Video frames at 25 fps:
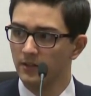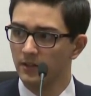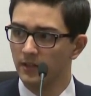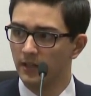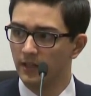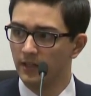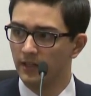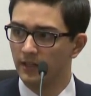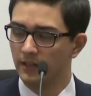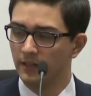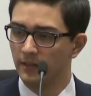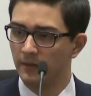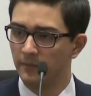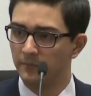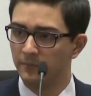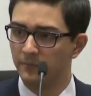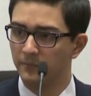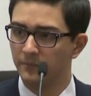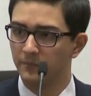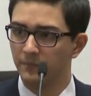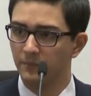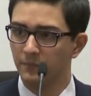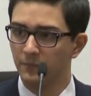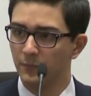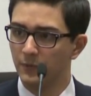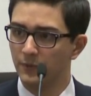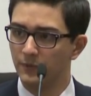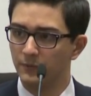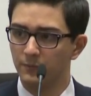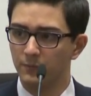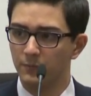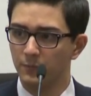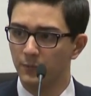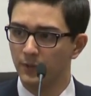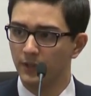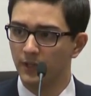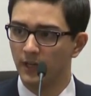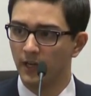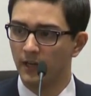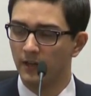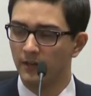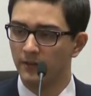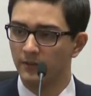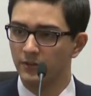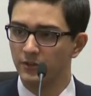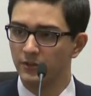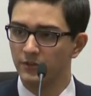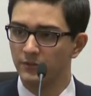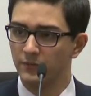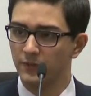and we kind
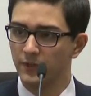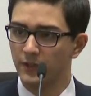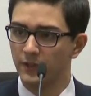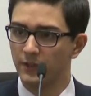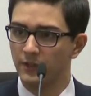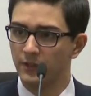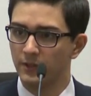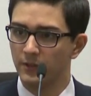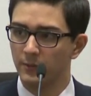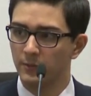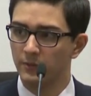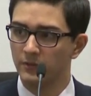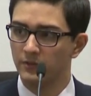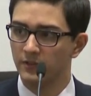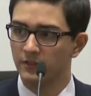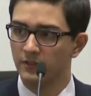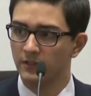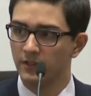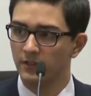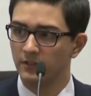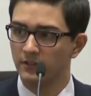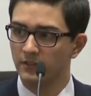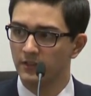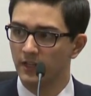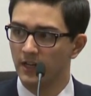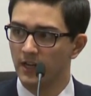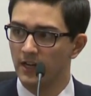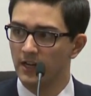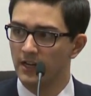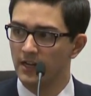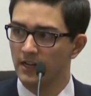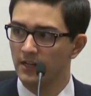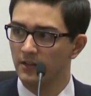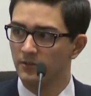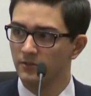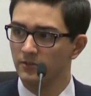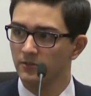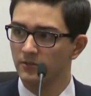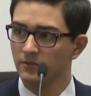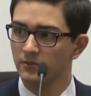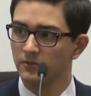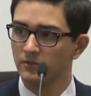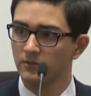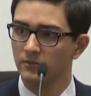of just figured it was a Delta Chi house.